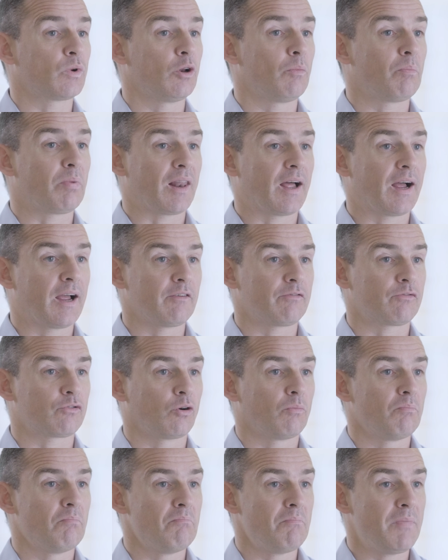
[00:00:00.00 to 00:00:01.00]
will apply
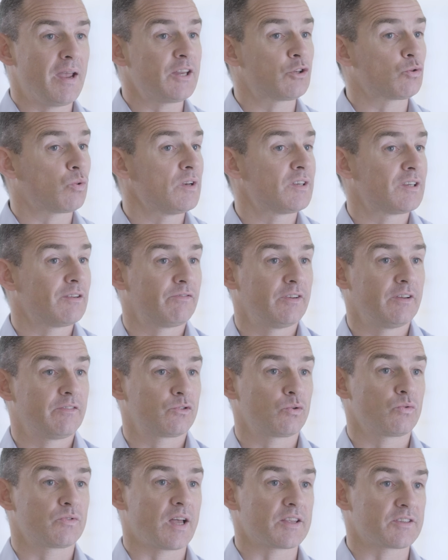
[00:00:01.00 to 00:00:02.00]
from May
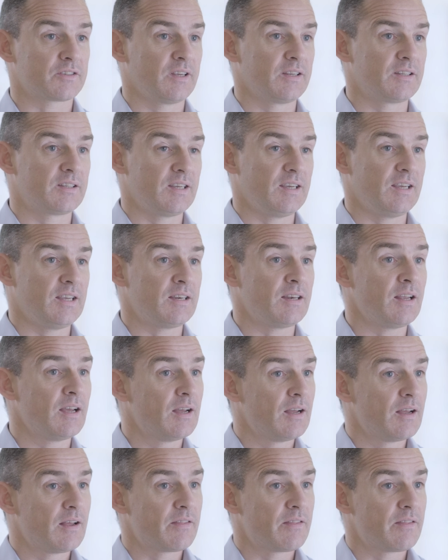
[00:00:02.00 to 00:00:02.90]
twenty-fifth, two thousand eighteen,